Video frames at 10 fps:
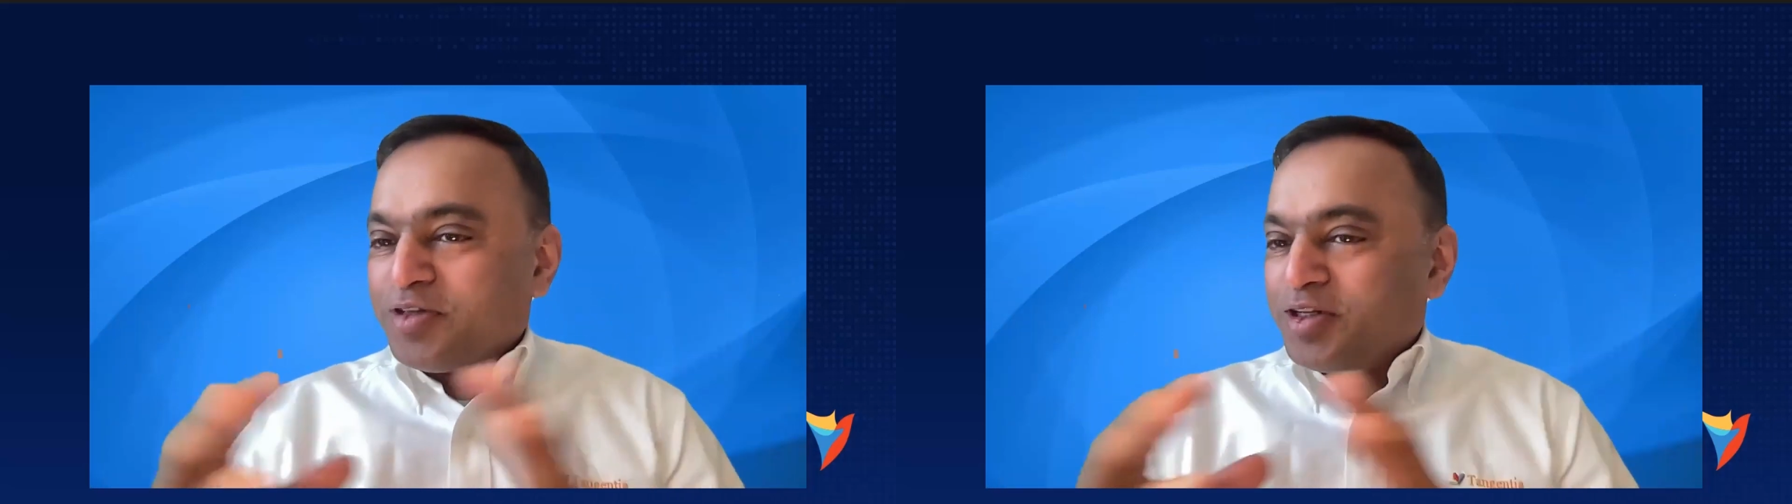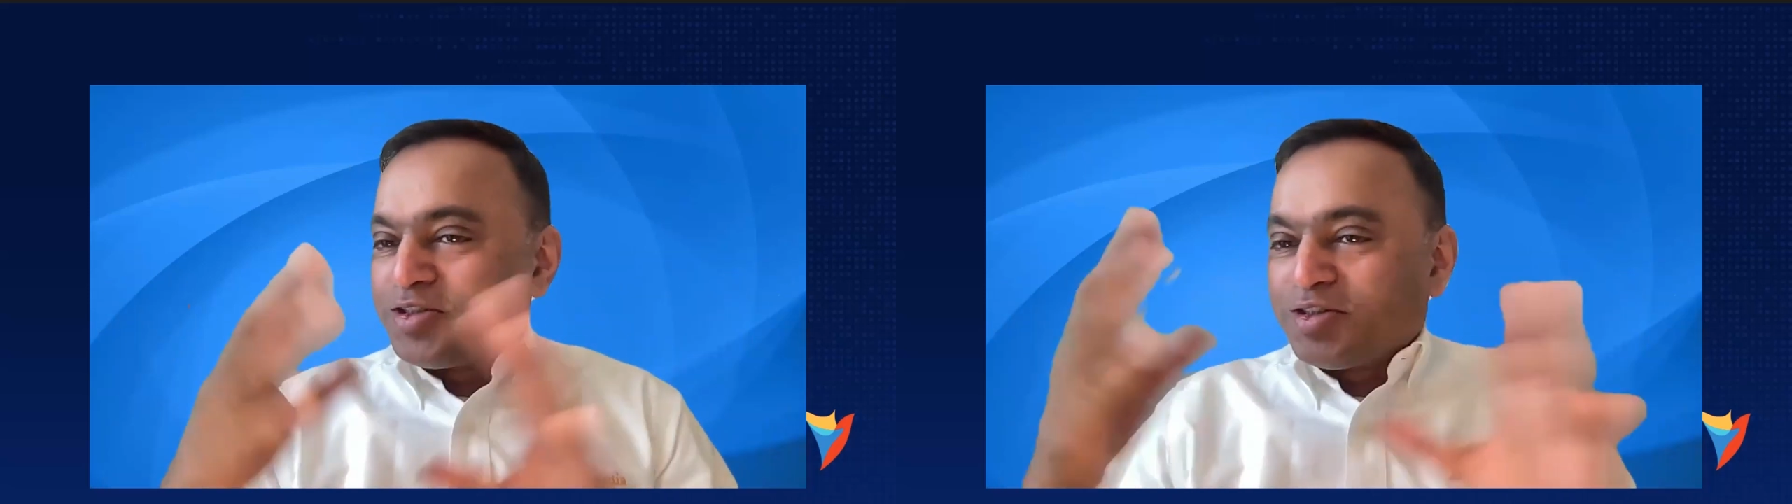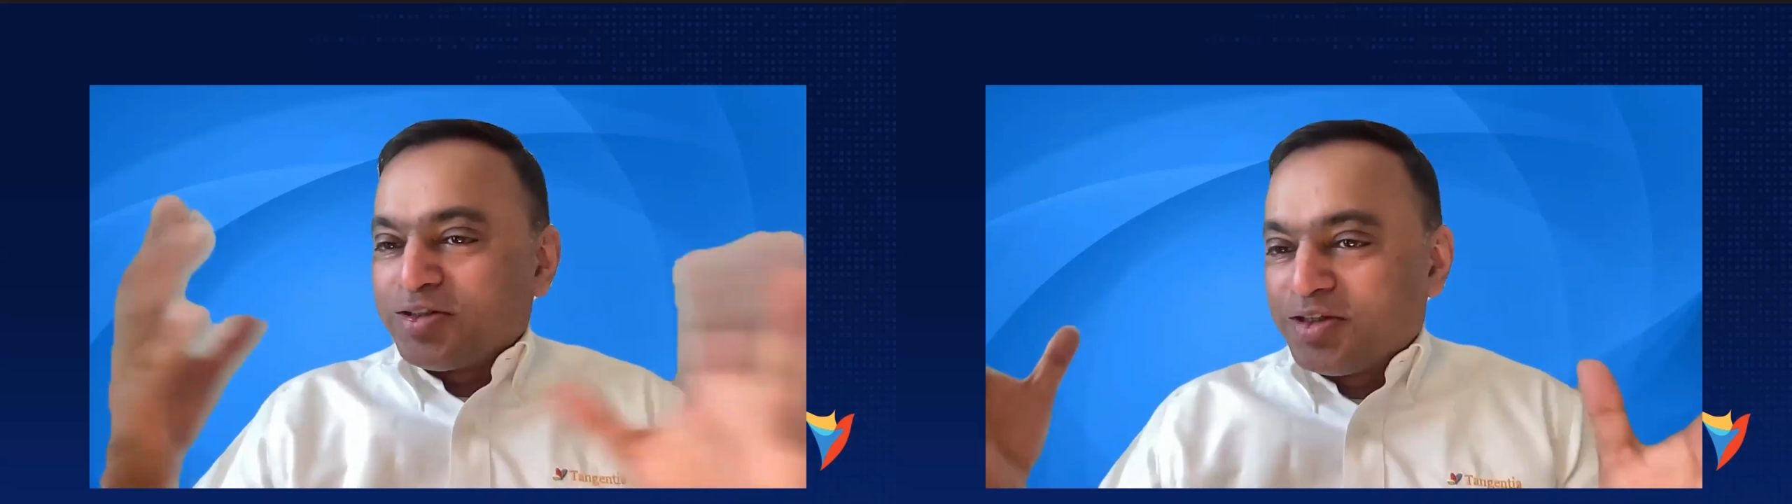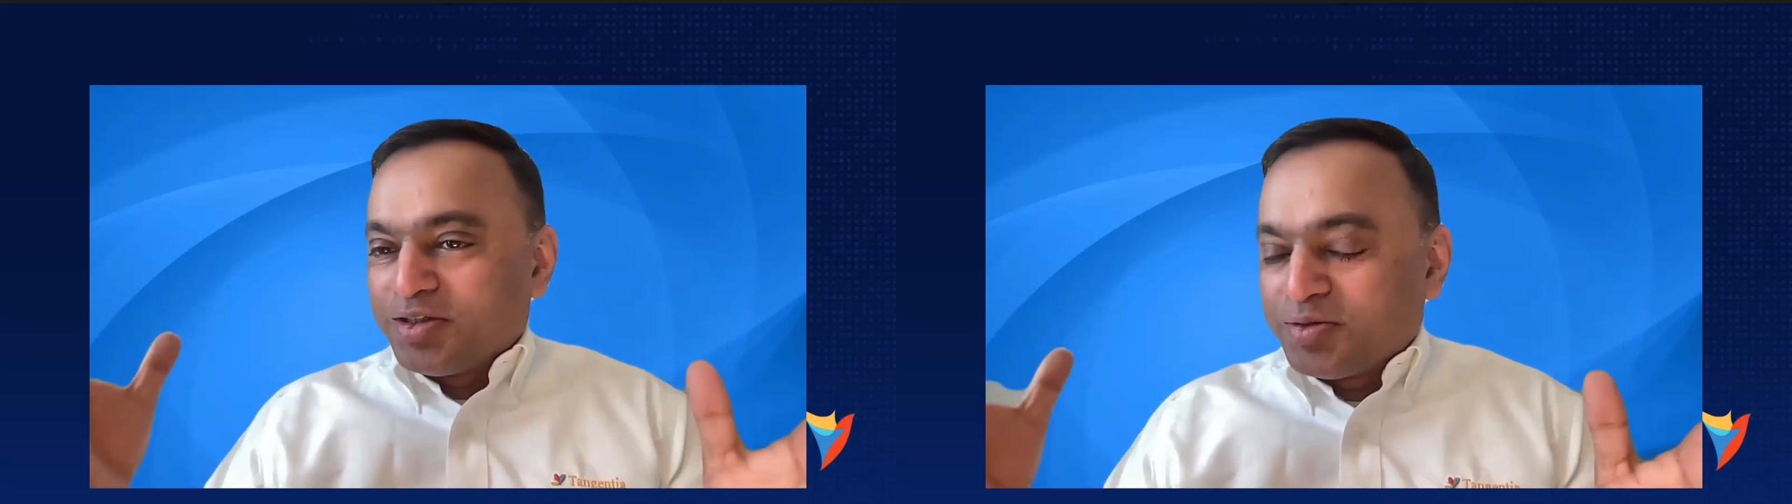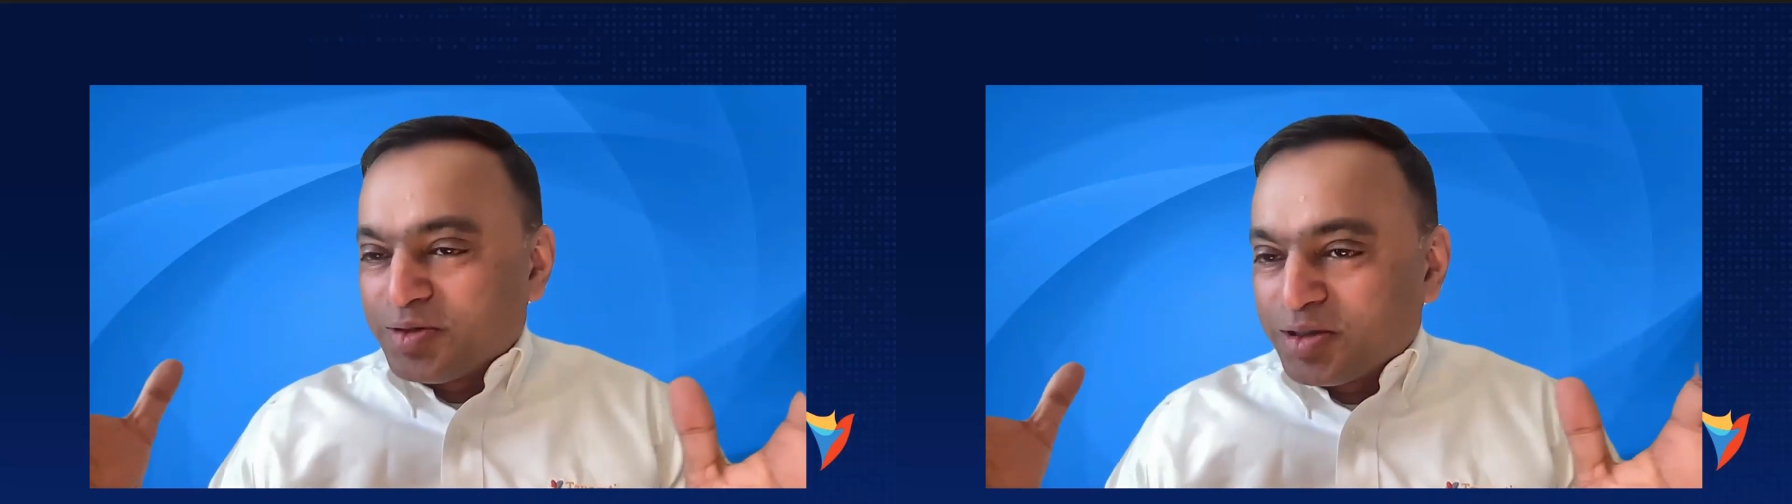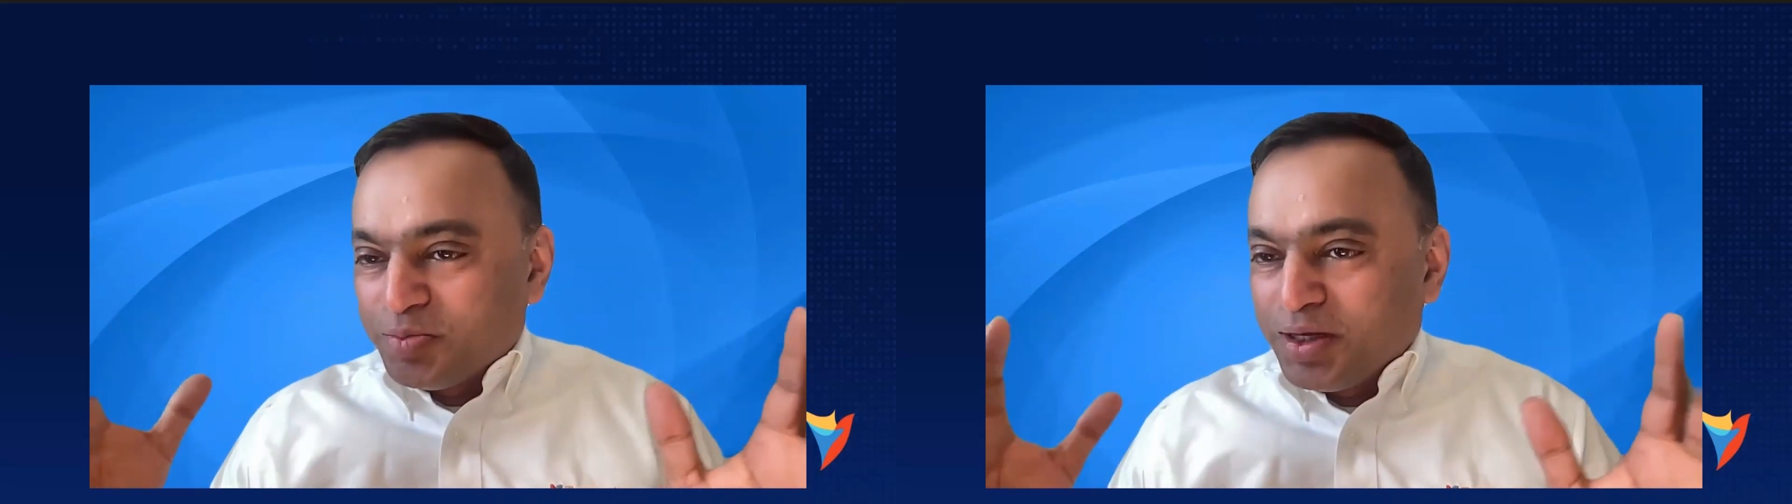this